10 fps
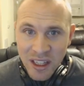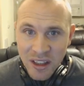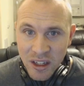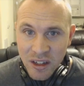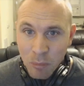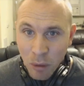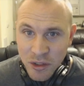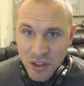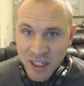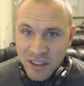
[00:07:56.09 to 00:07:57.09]
the march
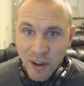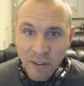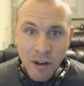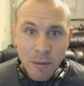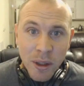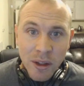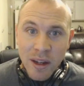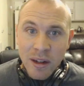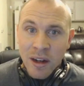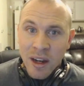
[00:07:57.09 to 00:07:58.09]
size 500 billion